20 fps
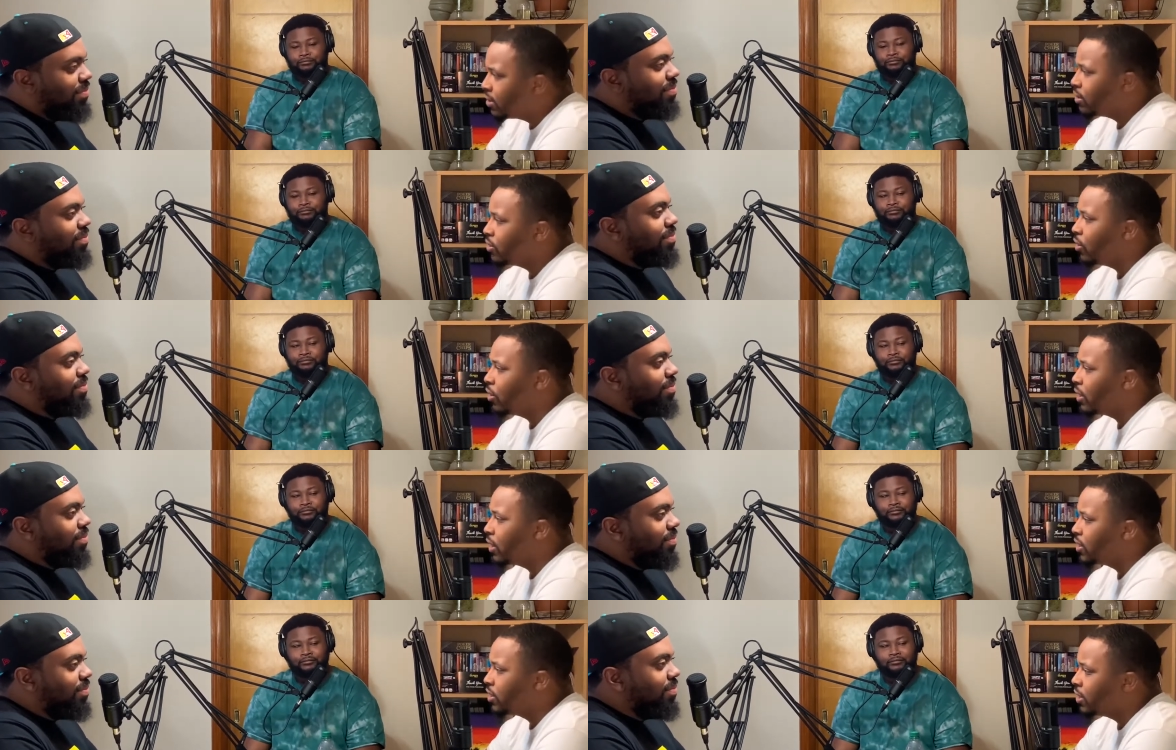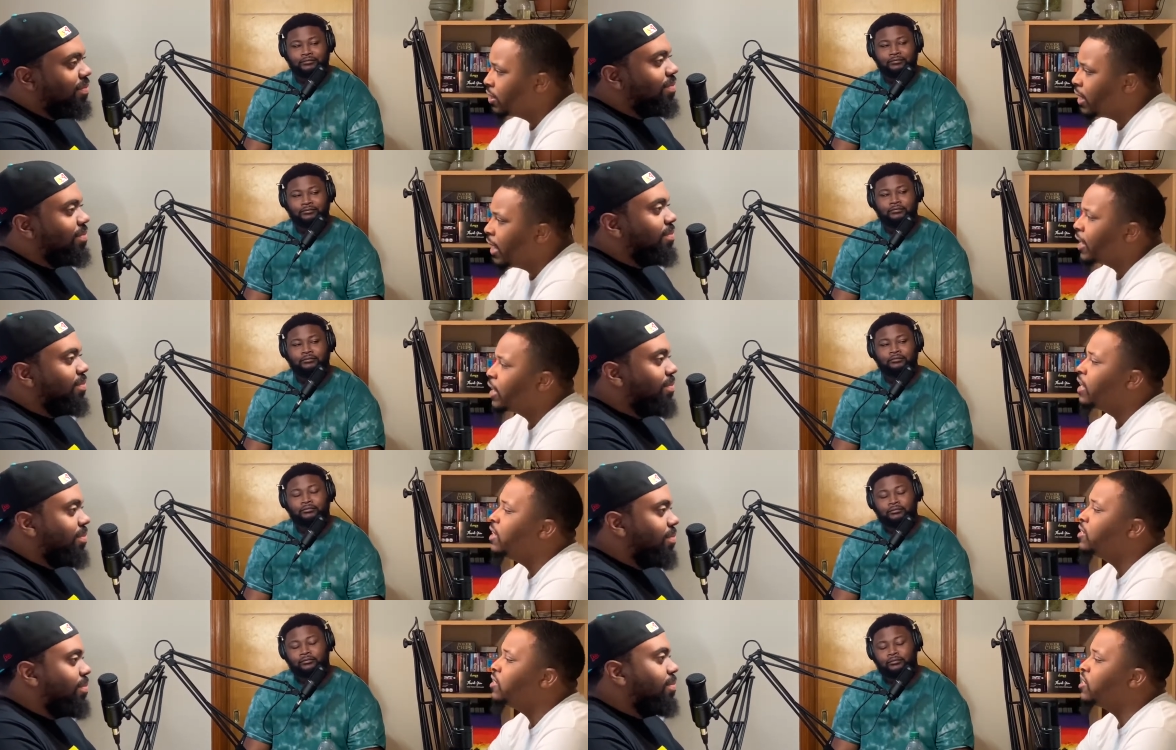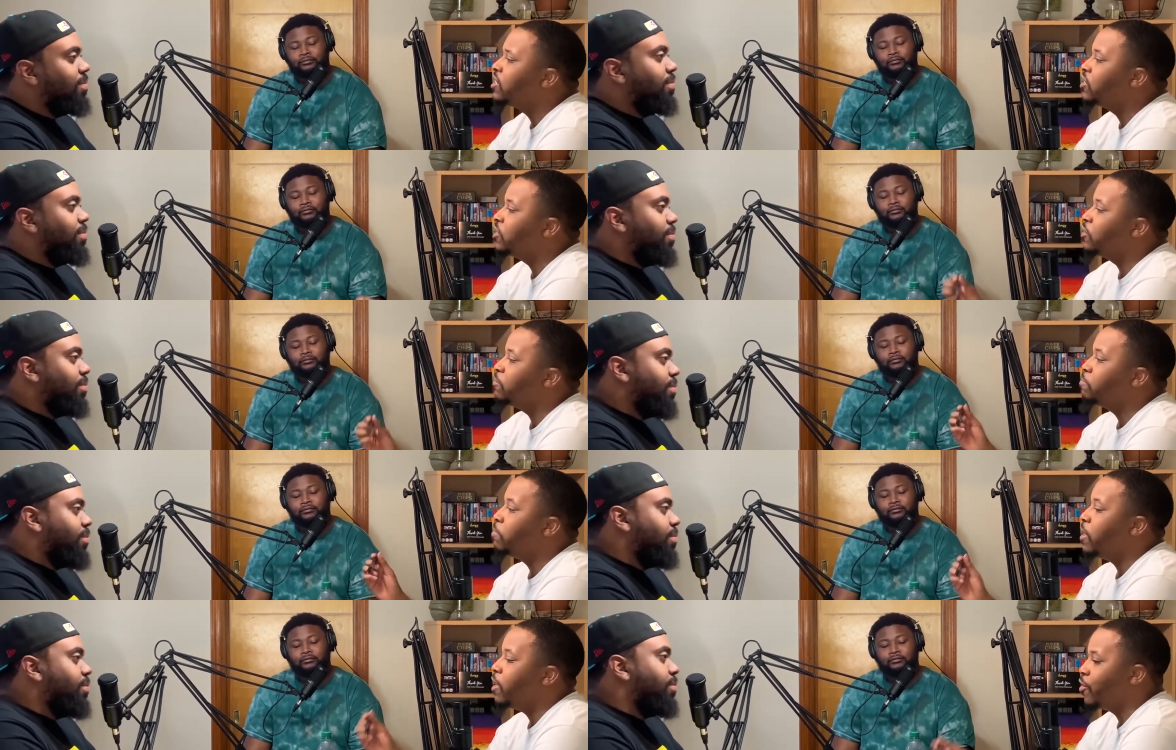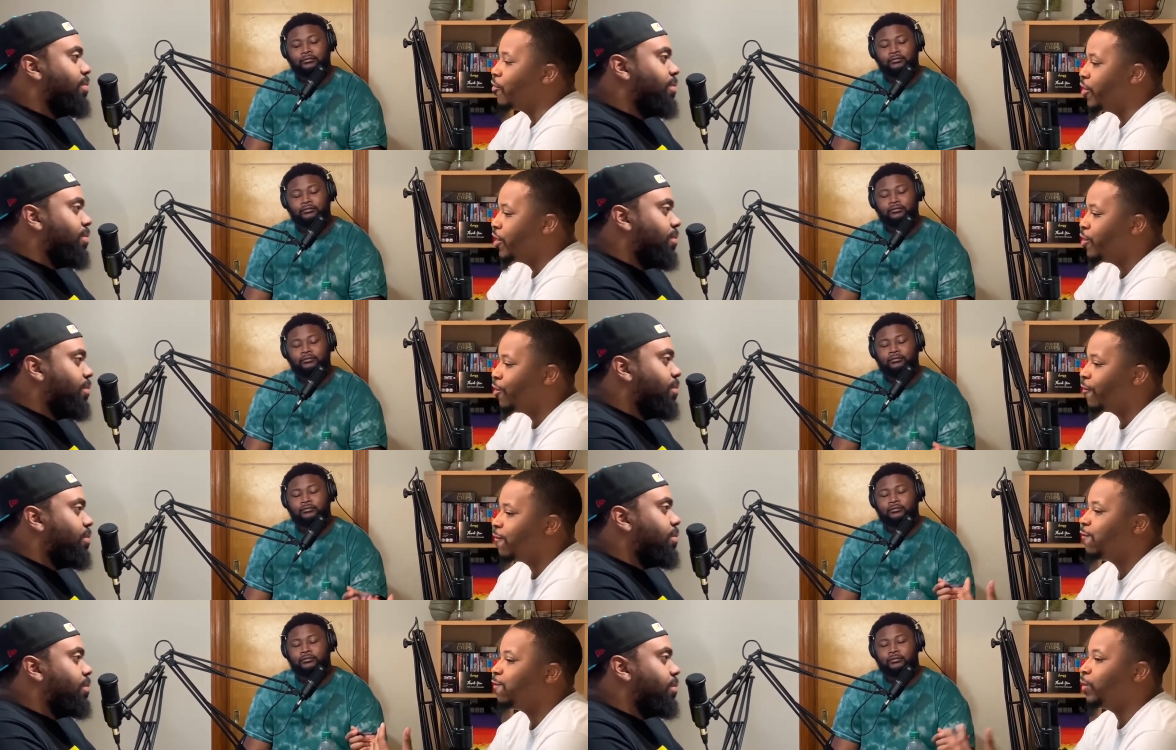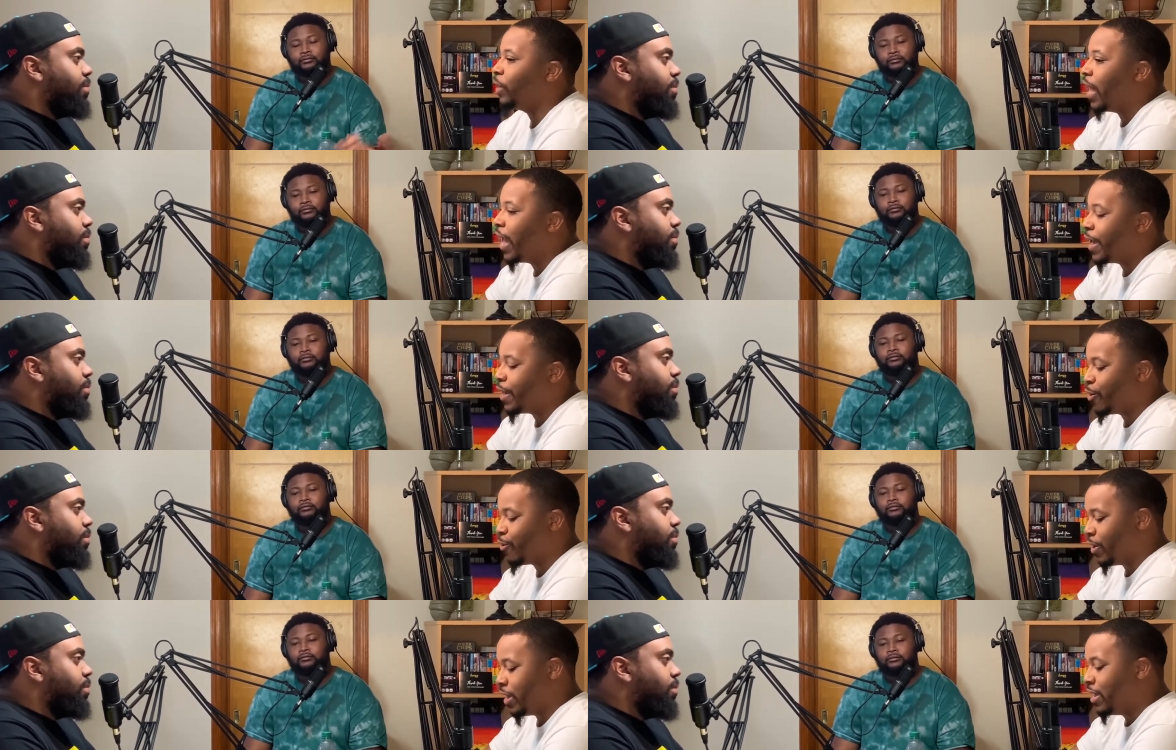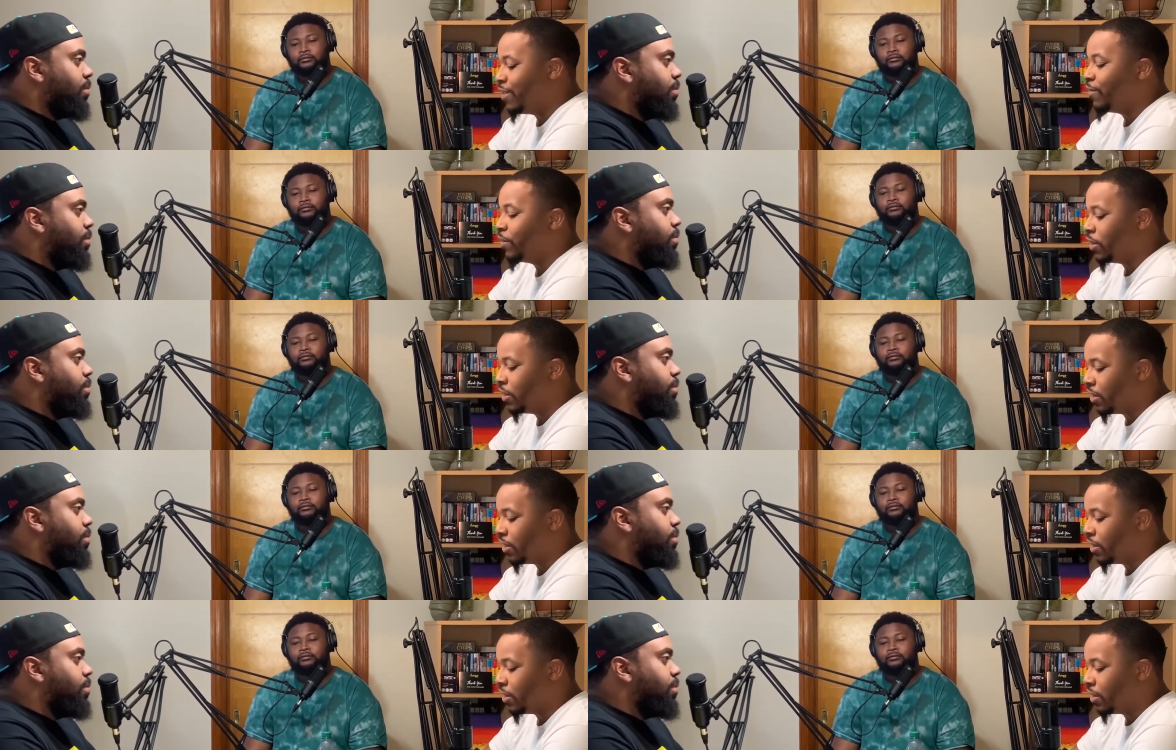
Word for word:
Speaker 1: and all that shit. Like he's a superior flyer, even